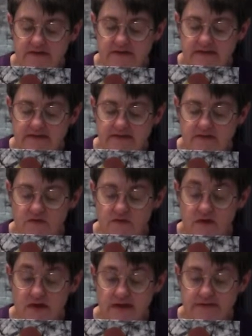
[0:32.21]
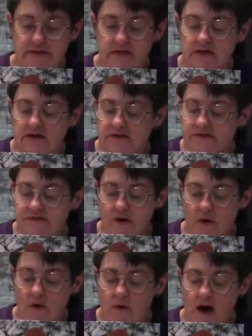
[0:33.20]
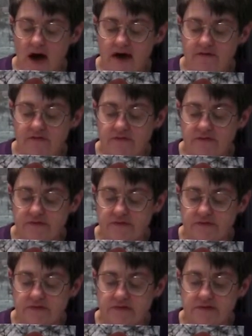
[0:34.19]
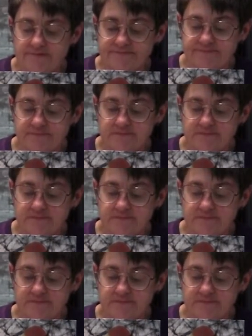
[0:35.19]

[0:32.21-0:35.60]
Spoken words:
that this is green. So I've used